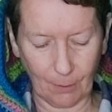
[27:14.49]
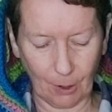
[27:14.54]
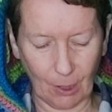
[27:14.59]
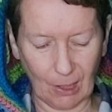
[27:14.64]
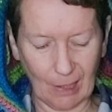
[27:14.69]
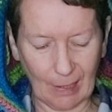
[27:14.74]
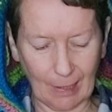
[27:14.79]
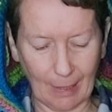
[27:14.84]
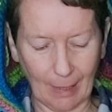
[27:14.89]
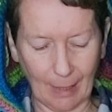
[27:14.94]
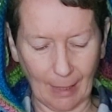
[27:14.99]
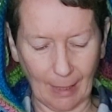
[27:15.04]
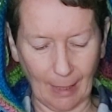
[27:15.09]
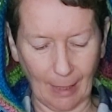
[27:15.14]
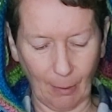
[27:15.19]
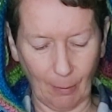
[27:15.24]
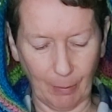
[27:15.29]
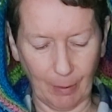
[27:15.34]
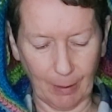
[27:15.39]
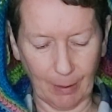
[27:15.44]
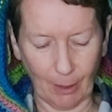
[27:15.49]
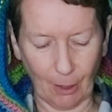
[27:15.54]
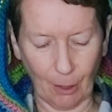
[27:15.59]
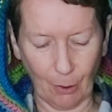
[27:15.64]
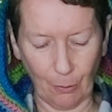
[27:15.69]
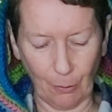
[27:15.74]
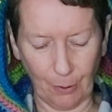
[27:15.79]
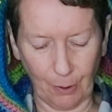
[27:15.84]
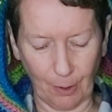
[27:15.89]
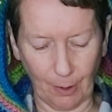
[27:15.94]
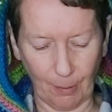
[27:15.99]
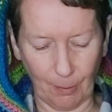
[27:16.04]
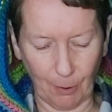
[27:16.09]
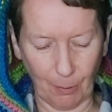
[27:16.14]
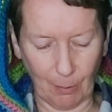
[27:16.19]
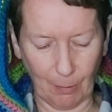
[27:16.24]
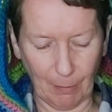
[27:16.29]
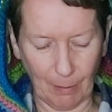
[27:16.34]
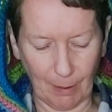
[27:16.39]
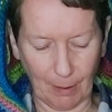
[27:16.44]
Just looking at how big the holes are
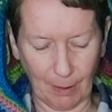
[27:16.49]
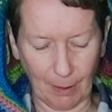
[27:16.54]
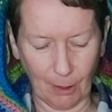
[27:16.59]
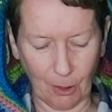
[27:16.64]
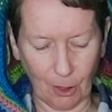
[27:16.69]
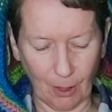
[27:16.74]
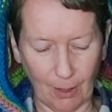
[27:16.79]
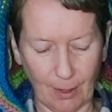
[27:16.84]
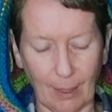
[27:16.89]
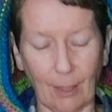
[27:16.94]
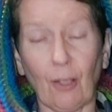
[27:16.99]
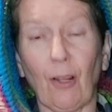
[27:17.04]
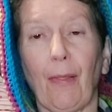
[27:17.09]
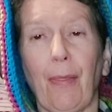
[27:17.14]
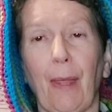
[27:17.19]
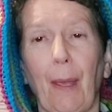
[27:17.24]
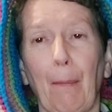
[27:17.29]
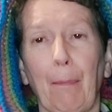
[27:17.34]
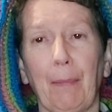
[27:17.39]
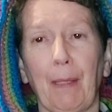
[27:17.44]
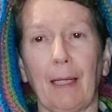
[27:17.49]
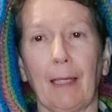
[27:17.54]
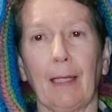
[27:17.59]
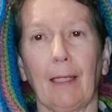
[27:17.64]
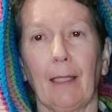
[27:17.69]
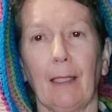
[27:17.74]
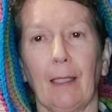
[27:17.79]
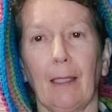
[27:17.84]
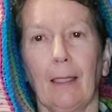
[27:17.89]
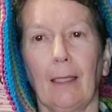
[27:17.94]
between my stitches. They're not that big.